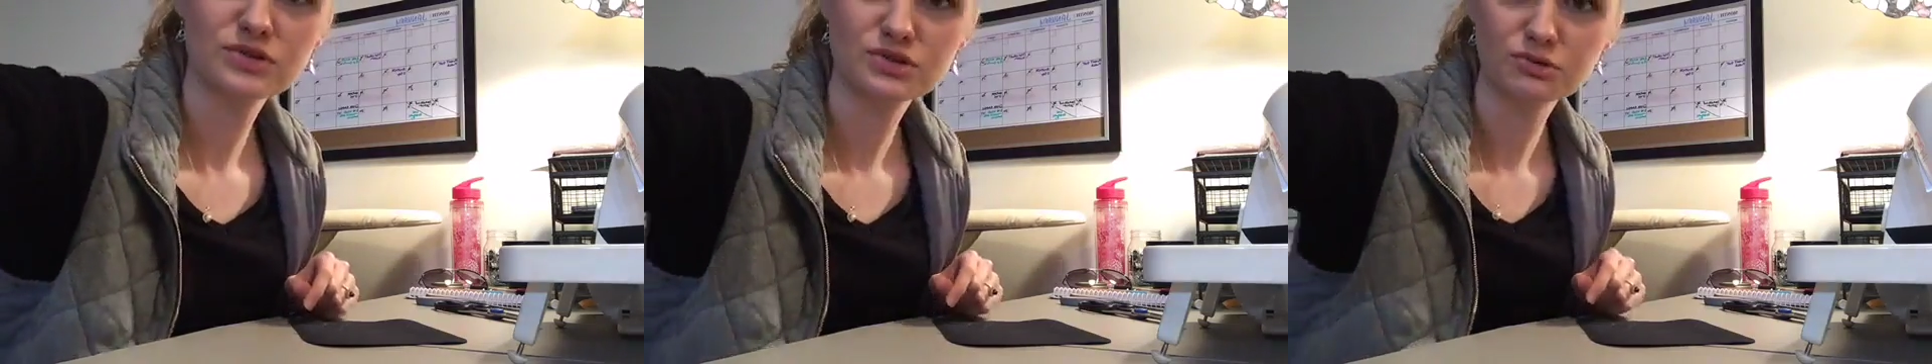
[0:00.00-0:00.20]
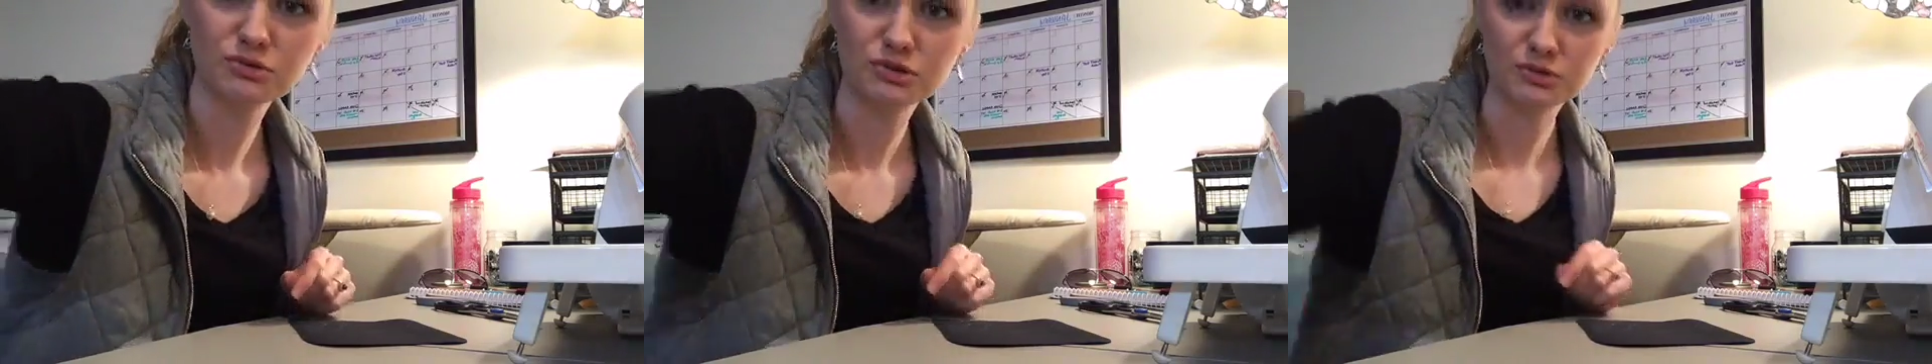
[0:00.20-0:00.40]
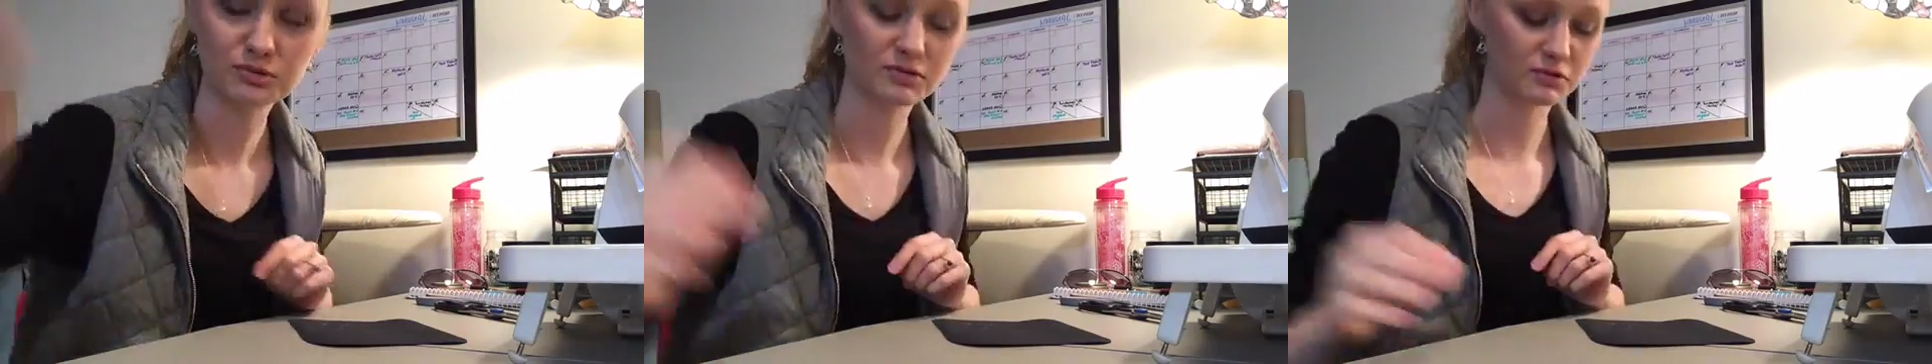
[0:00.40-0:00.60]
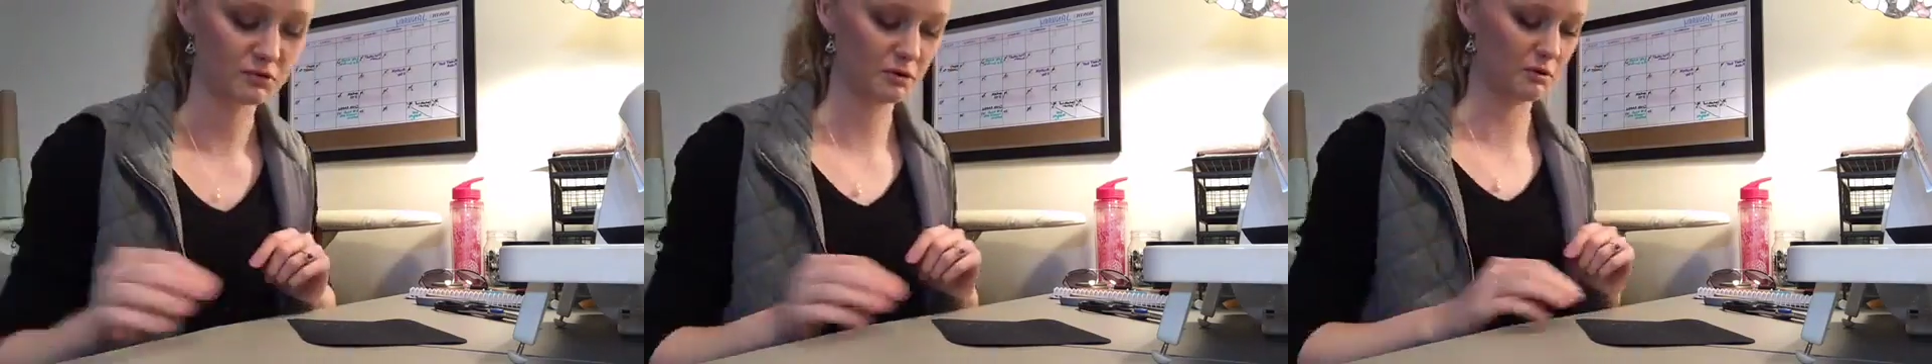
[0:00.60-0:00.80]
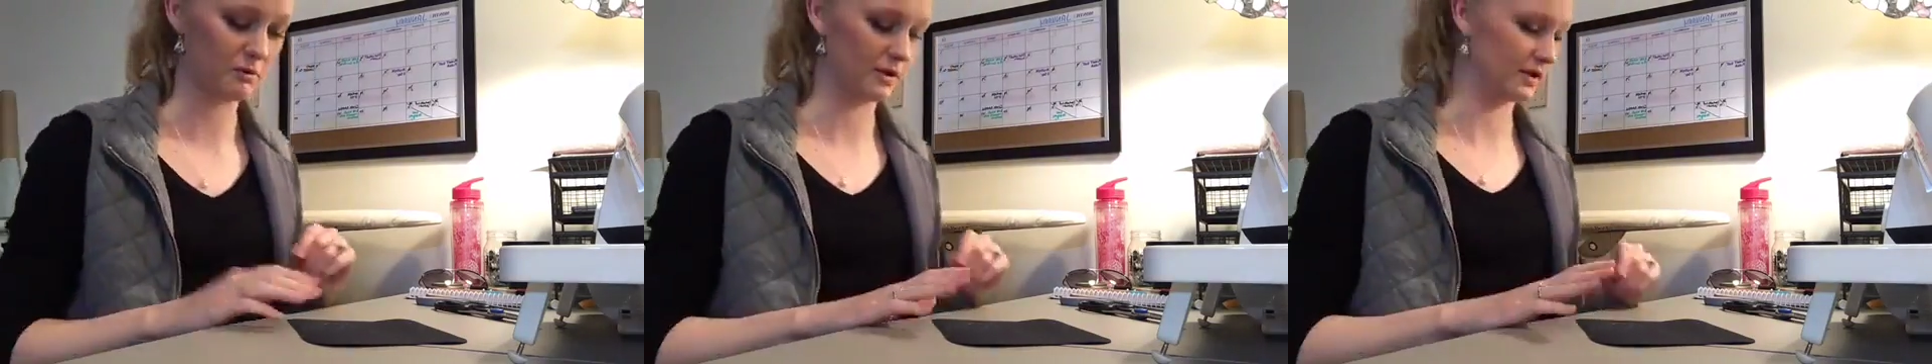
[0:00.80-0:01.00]
too cute to
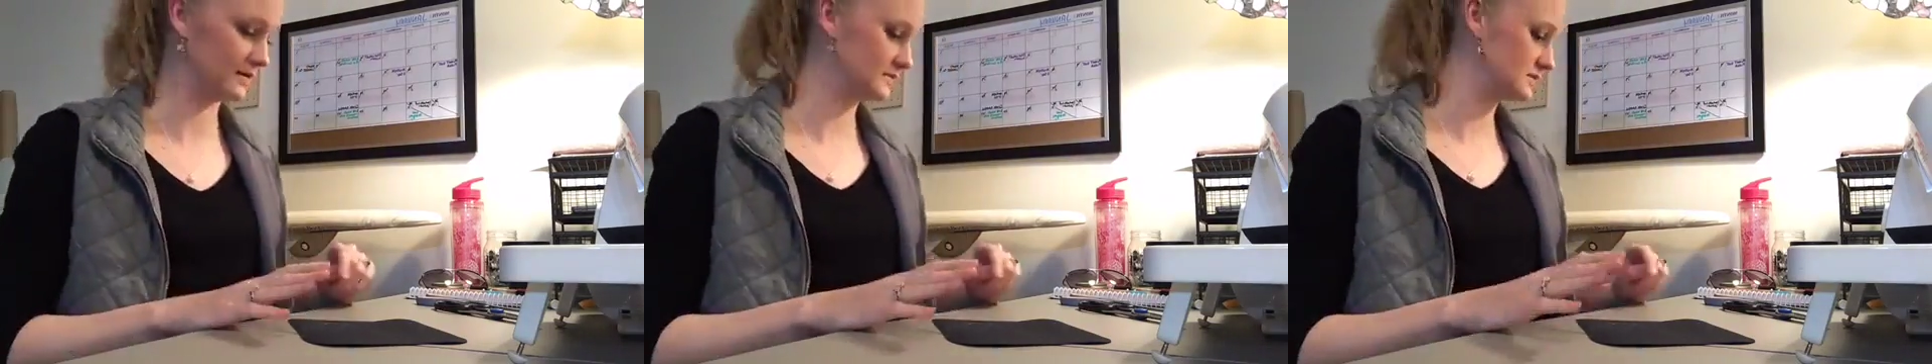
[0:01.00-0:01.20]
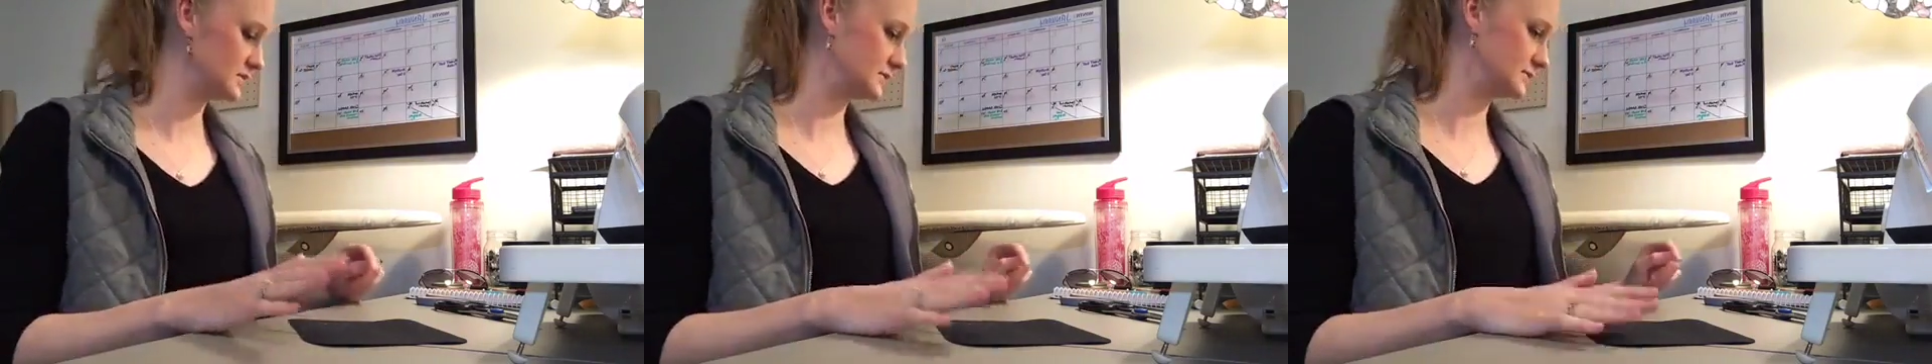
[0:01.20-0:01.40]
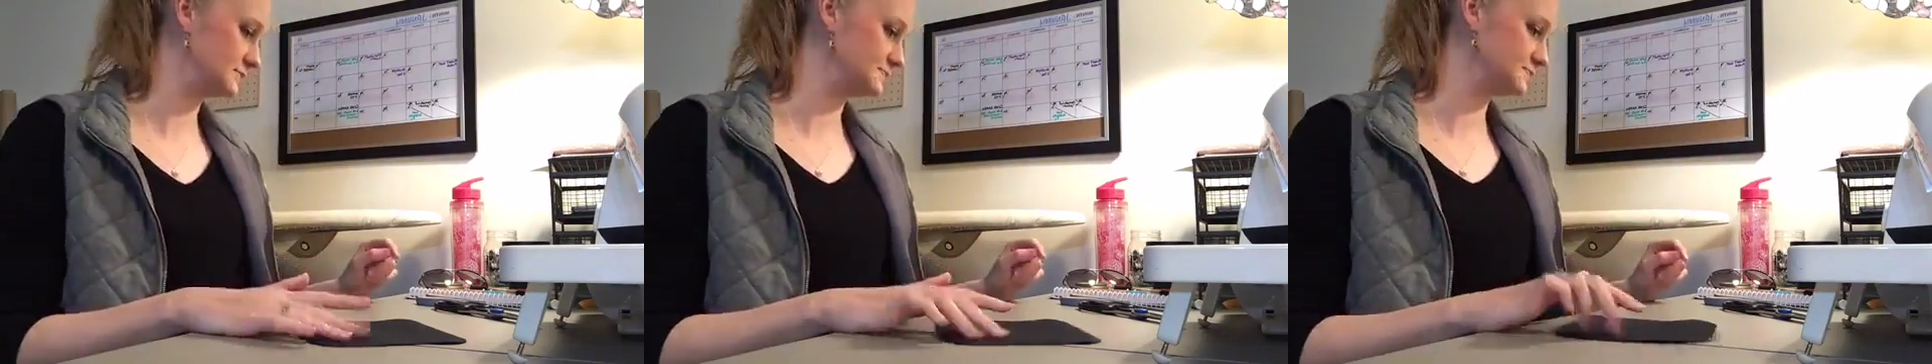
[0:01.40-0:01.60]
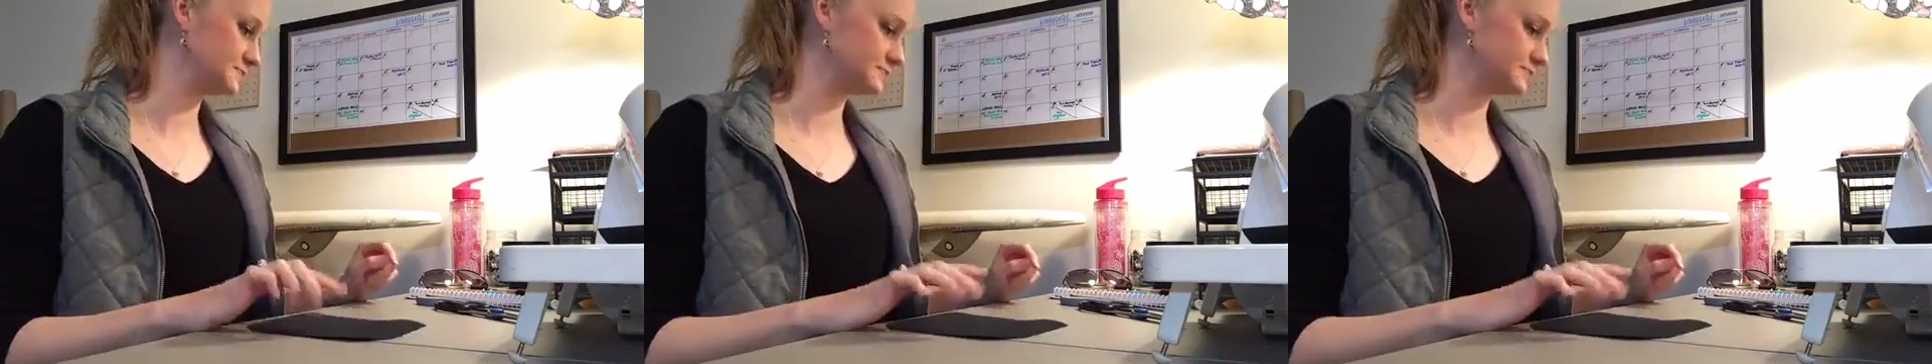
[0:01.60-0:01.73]
throw away. So